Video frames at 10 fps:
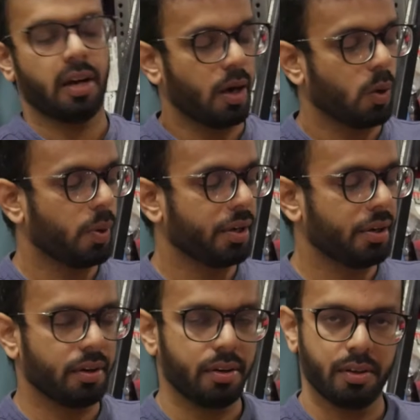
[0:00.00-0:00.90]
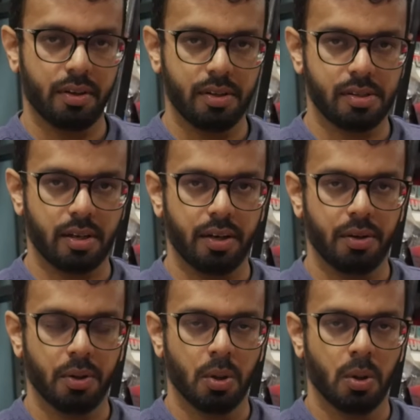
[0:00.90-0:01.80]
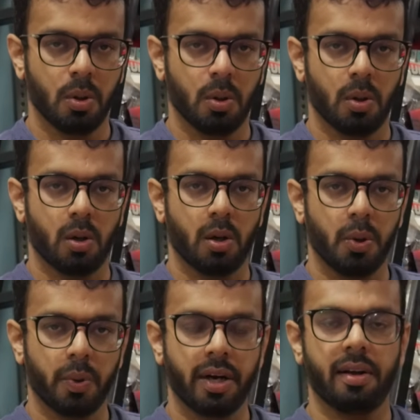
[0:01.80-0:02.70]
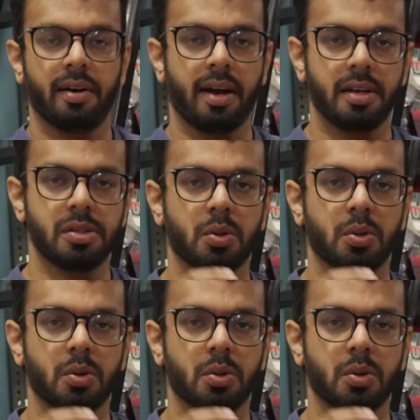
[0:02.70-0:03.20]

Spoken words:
and over here inside you get a nice